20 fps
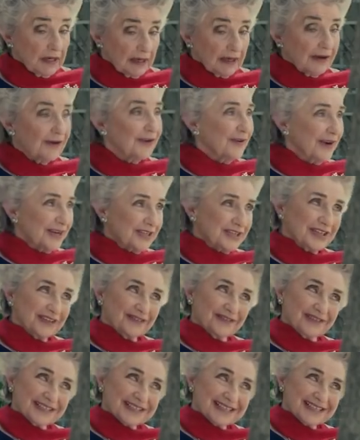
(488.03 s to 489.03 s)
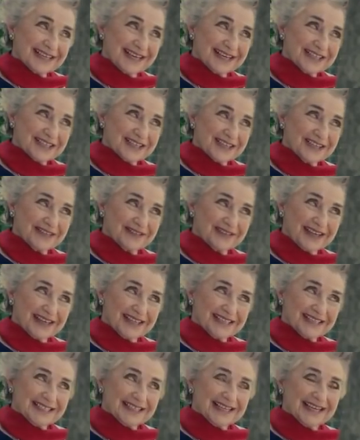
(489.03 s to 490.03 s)
a congressional investigation of
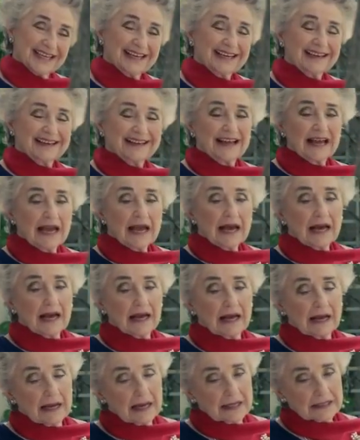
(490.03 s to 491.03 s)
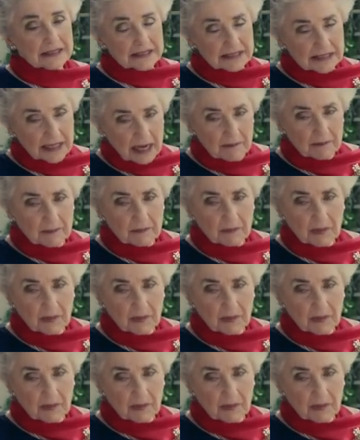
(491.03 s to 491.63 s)
Kinsey. At some